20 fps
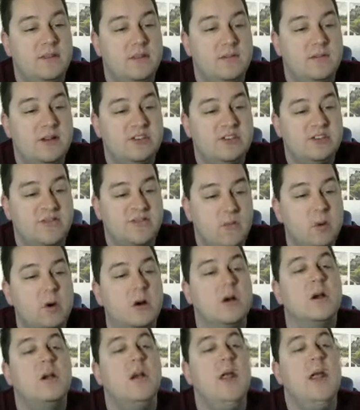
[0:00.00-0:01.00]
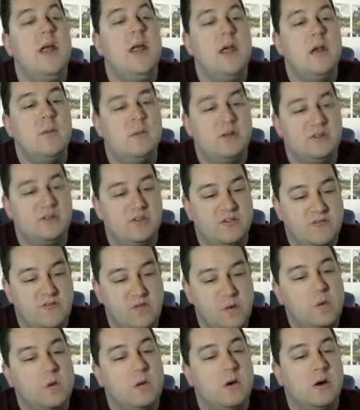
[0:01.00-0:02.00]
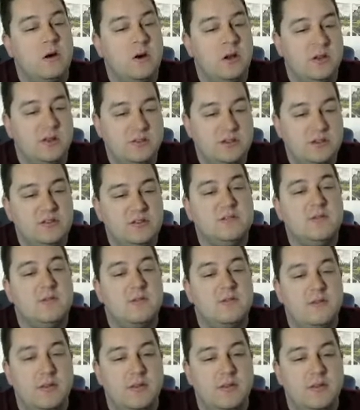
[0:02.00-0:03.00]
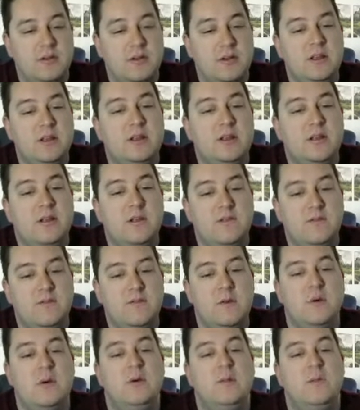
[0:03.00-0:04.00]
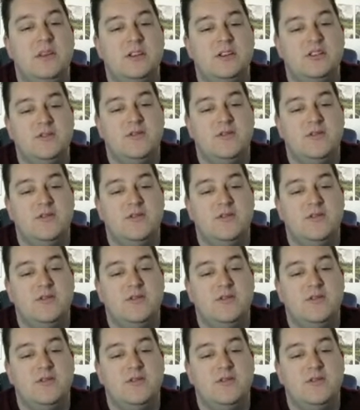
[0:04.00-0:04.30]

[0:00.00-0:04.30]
is measure 4. Measure 4, 2, 3, 4. Measure